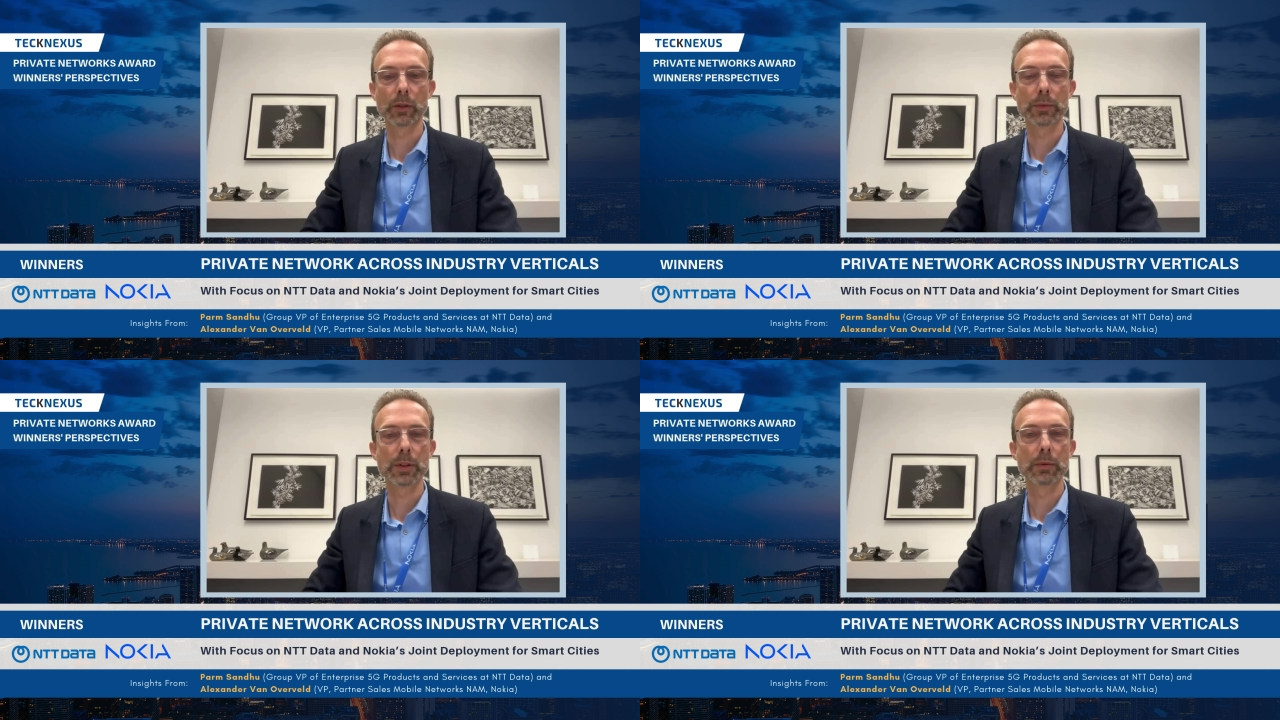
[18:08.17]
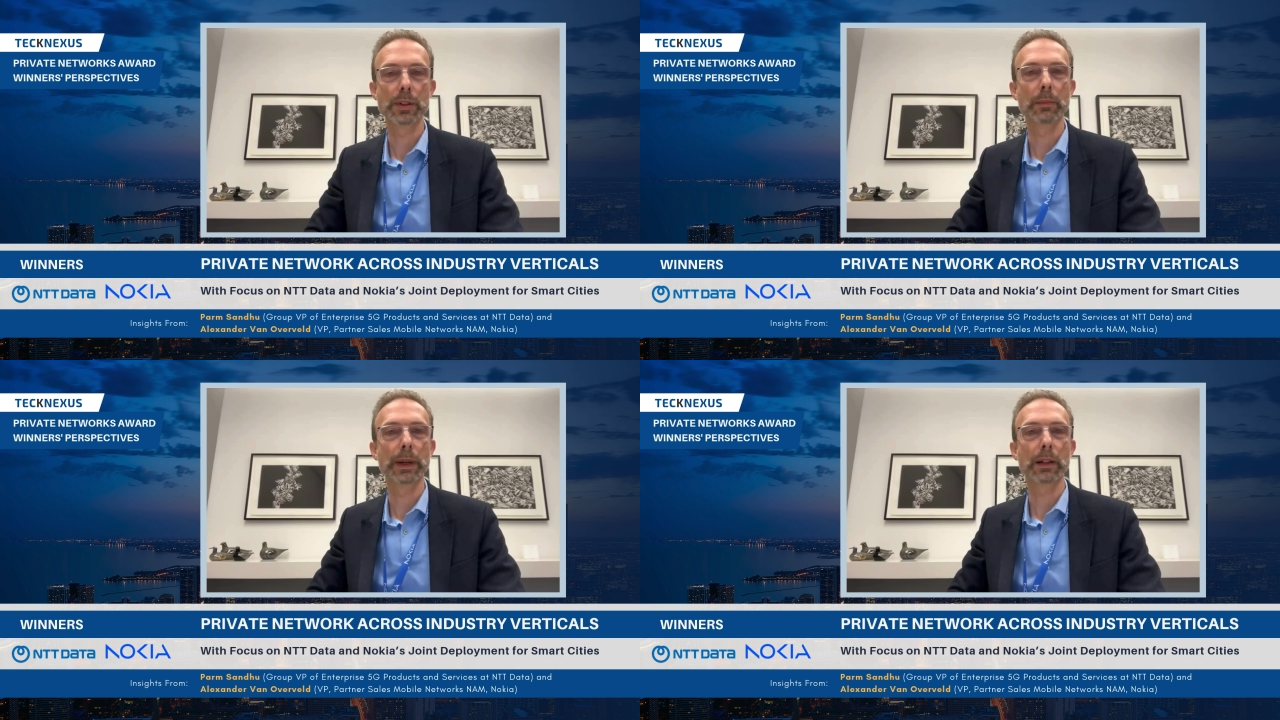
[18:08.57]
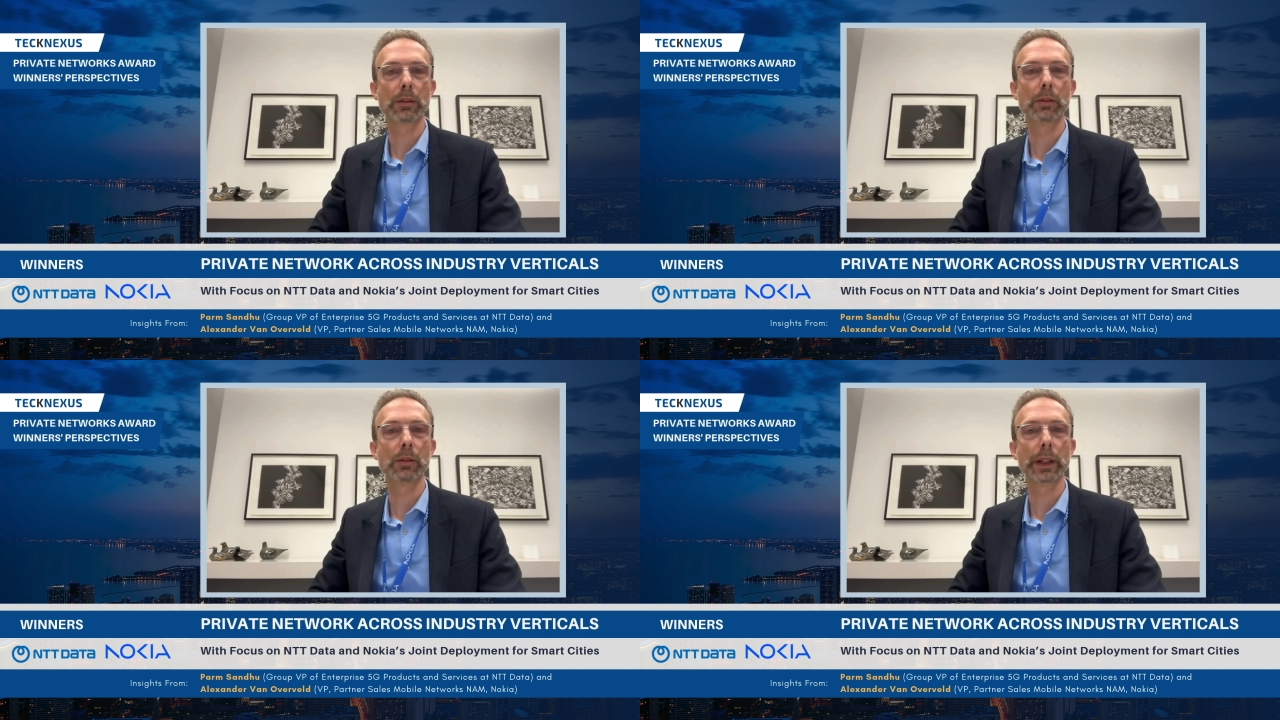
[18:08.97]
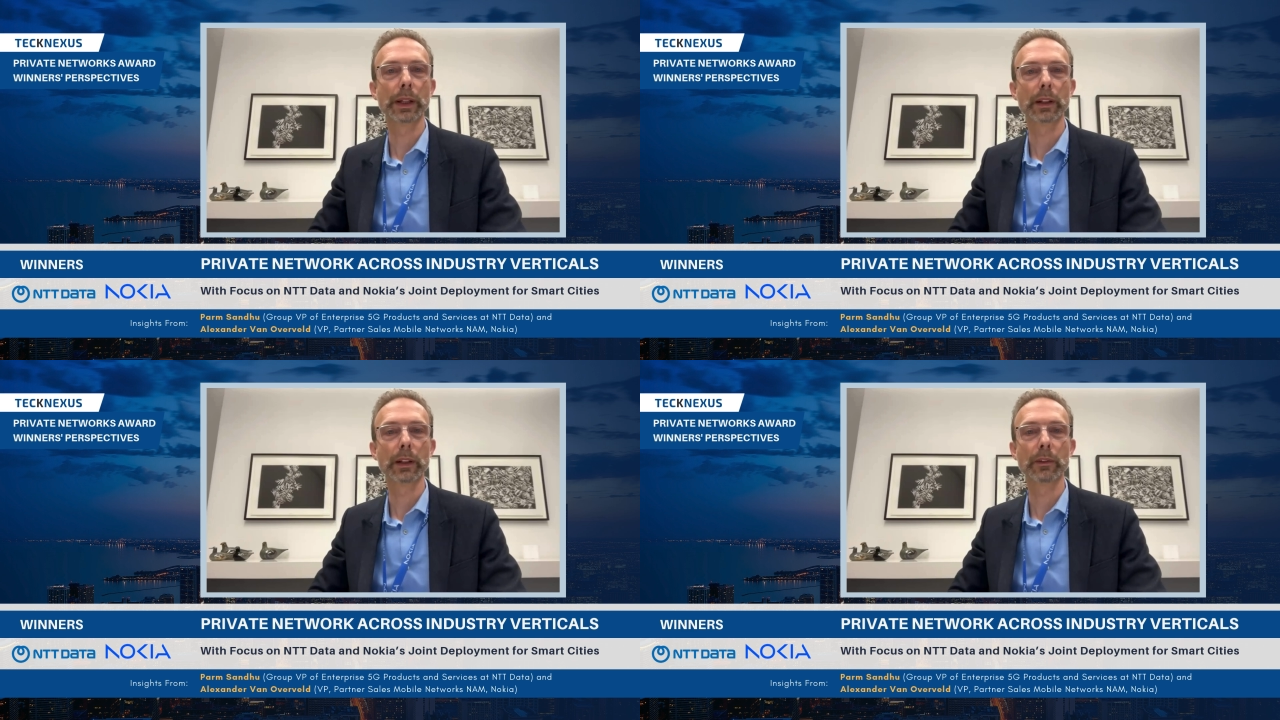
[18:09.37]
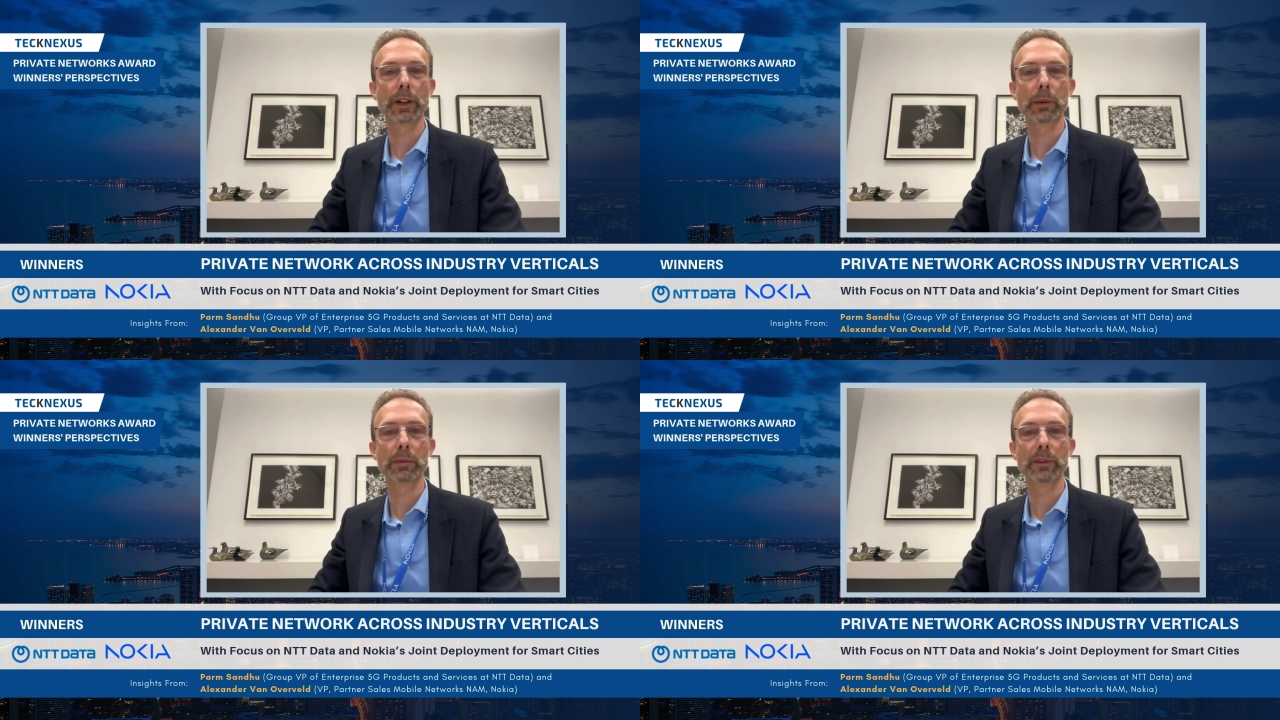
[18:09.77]
comes to it's a backhaul and a
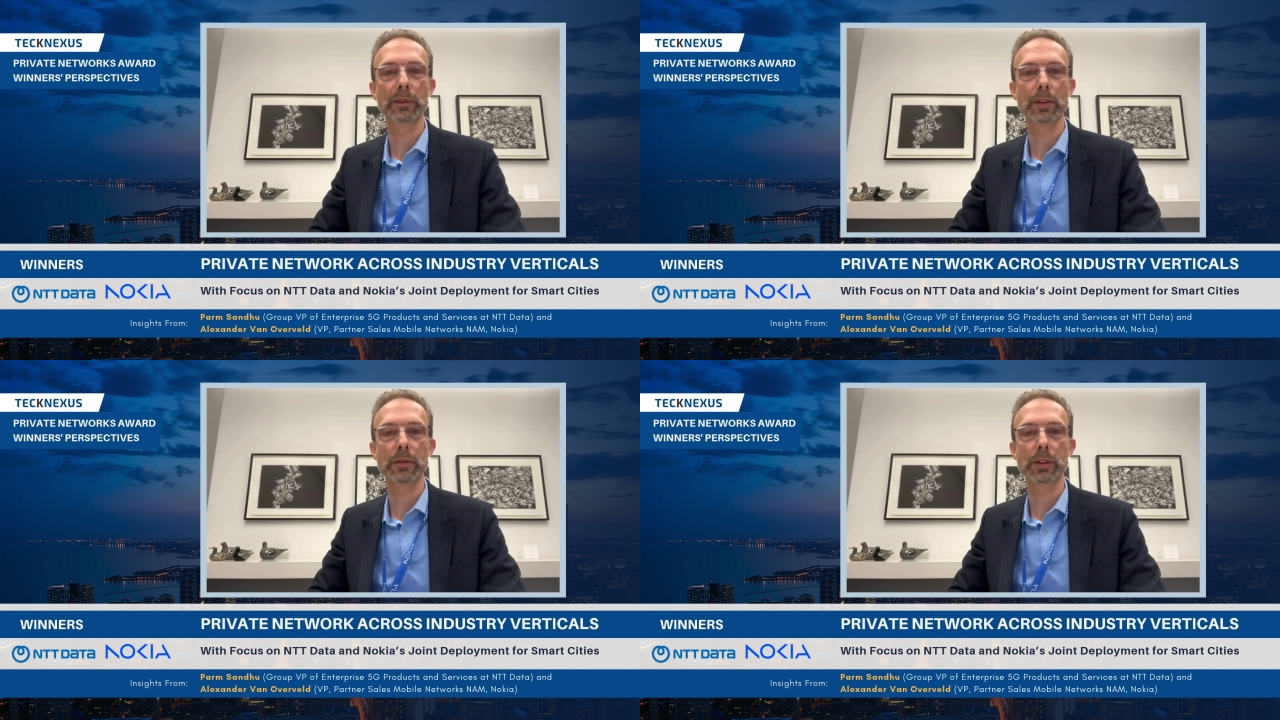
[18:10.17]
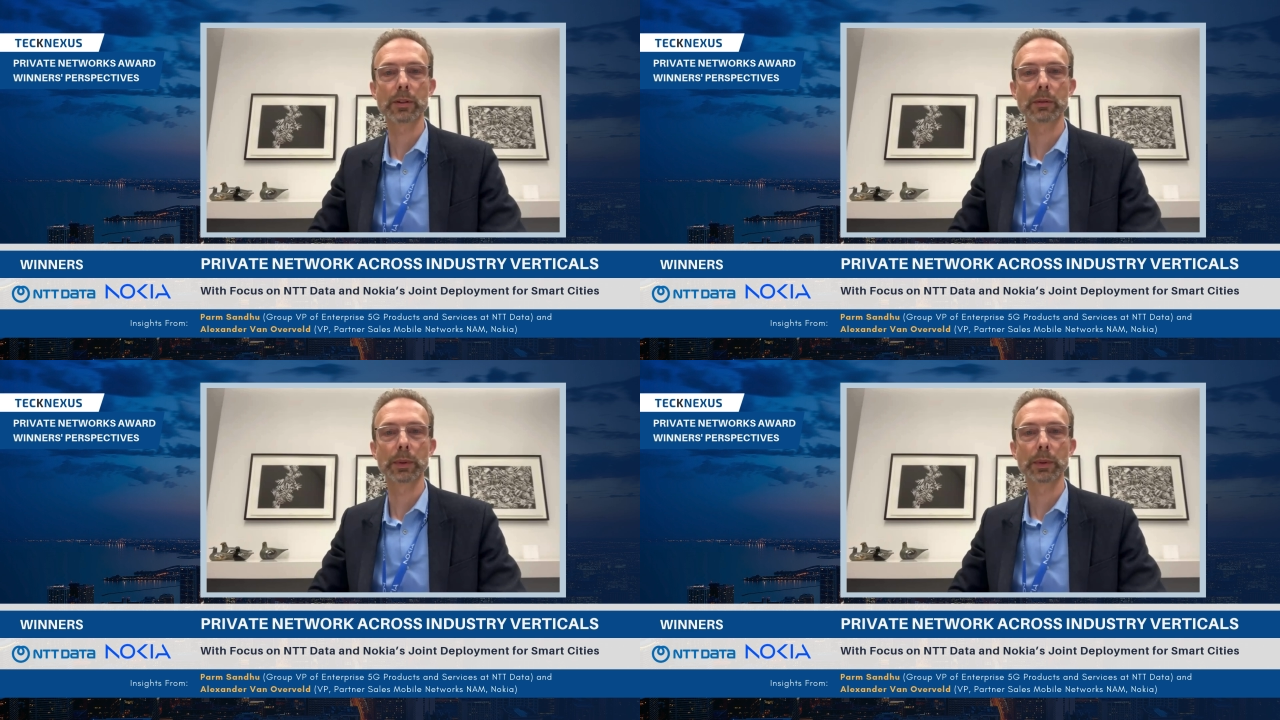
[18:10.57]
fiber infrastructure.